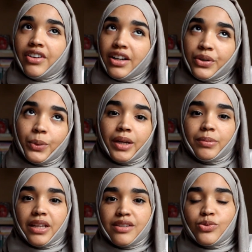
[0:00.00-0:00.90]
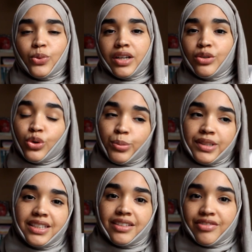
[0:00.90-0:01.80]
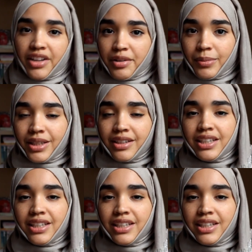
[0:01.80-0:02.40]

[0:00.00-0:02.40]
far away place where nobody can find me.